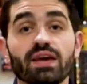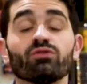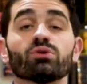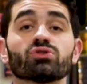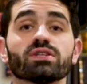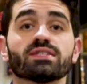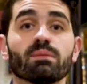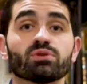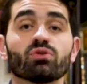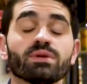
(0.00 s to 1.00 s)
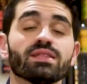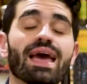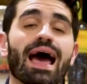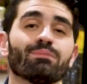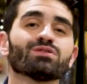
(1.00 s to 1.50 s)
If you enjoyed this episode, it would mean the
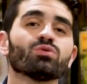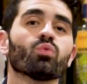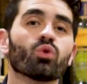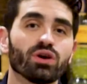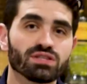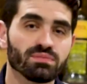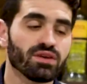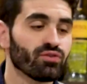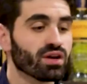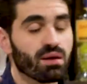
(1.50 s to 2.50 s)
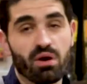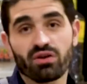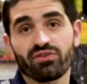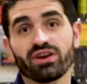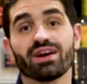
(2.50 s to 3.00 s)
absolute world to me if you can come on
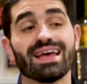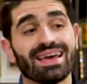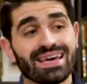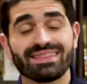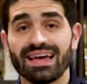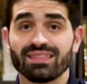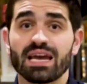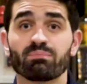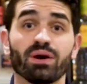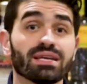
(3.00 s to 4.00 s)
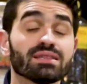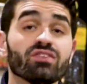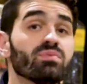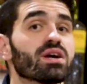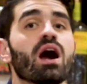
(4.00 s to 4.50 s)
over here, hit that like button, and
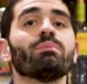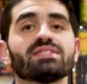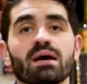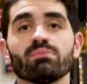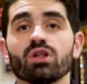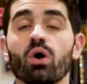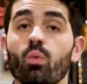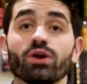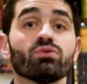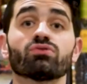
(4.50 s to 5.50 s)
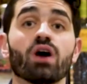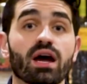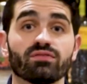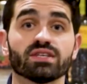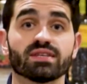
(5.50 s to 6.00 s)
leave me a comment down below on what you
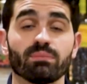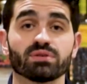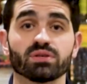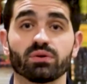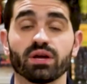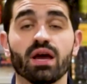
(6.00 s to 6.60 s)
thought of this episode.